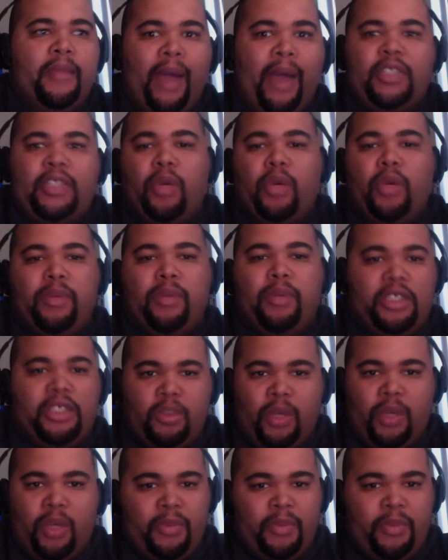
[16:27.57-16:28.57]
20 plus years
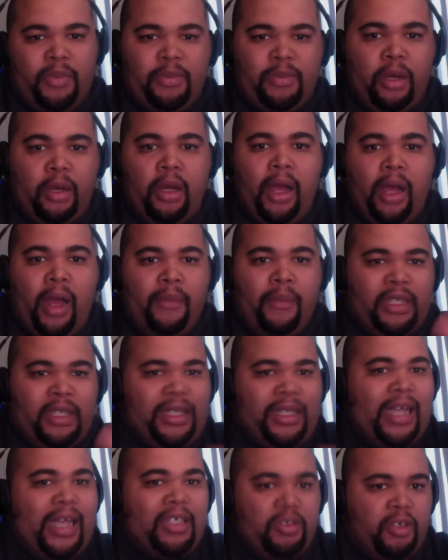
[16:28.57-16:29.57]
of watching baseball, these
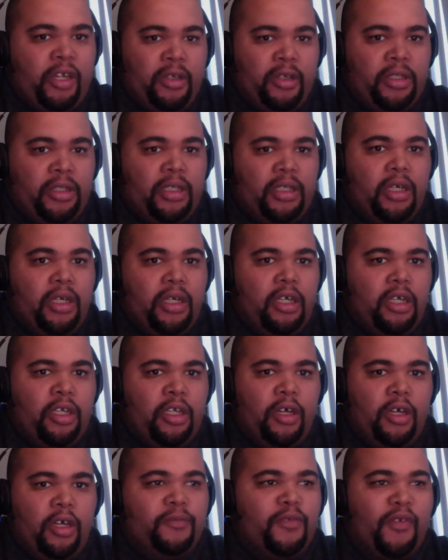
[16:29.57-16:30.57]
last 2 years,
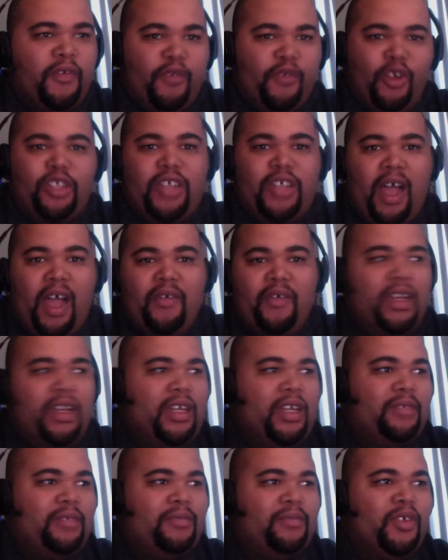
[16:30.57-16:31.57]
first off,
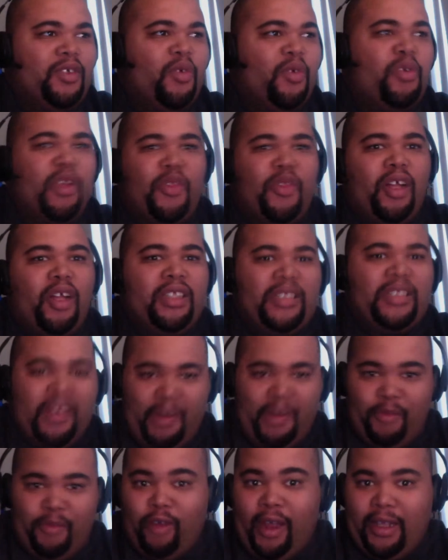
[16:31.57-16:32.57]
who would have thought
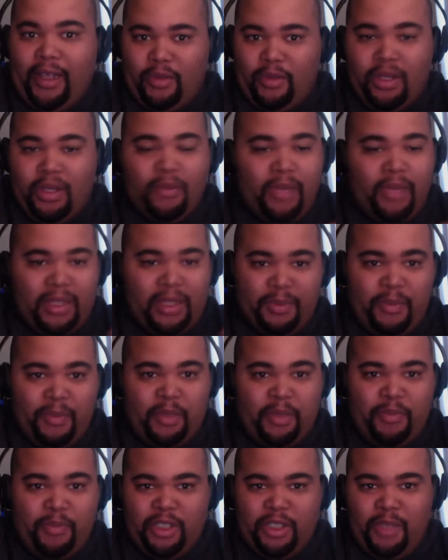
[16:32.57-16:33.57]
David Price, one of the
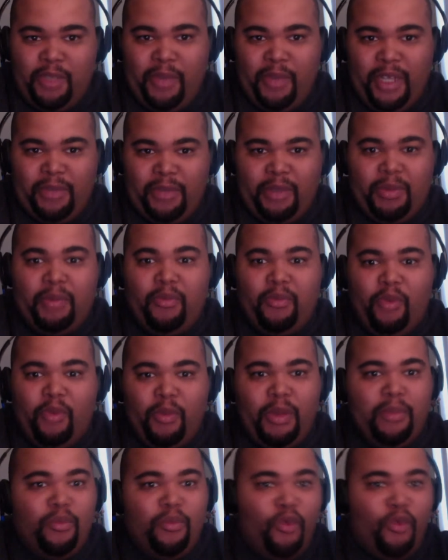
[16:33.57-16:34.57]
best pitchers in baseball, will
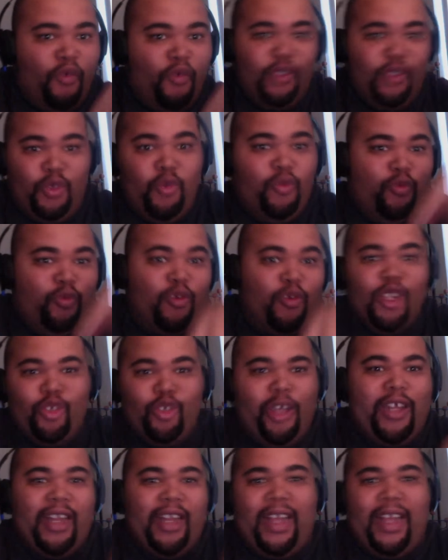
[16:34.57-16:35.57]
be moving 2
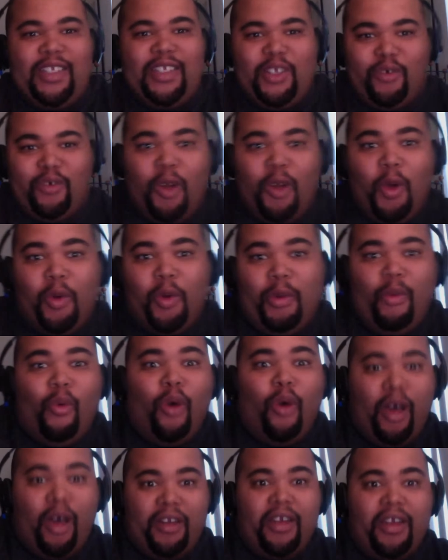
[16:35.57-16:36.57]
trade deadlines in a row and
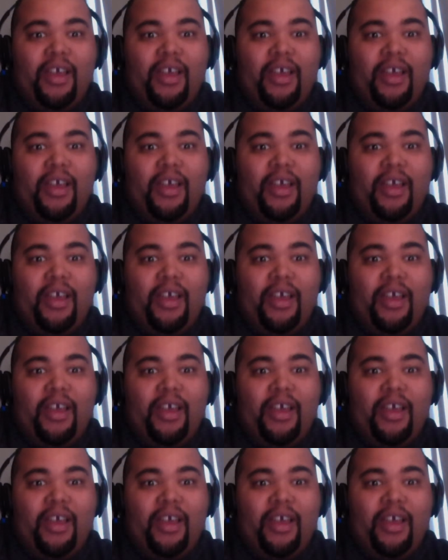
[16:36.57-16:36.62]
won?